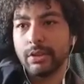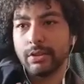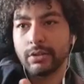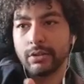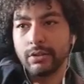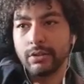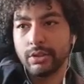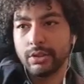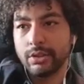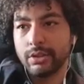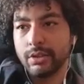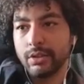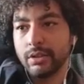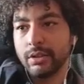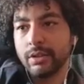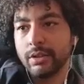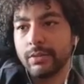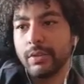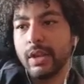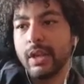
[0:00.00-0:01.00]
Conditional
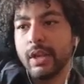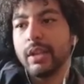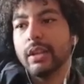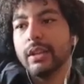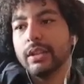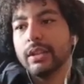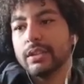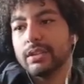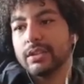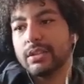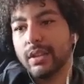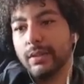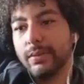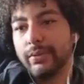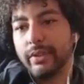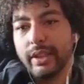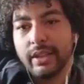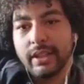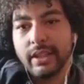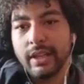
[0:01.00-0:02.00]
love, stuff
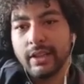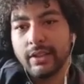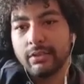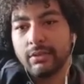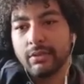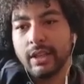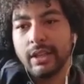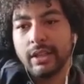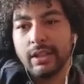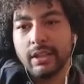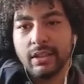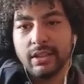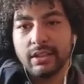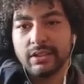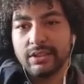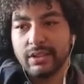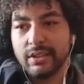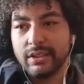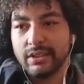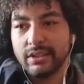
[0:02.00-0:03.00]
like that, right? It
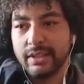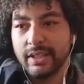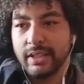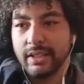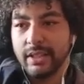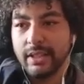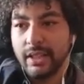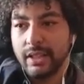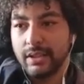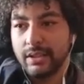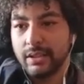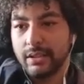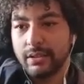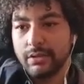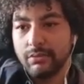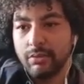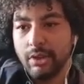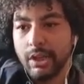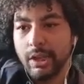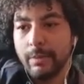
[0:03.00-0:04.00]
exists, and
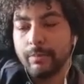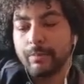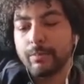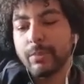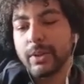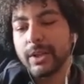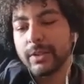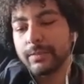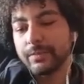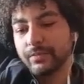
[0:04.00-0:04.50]
right, but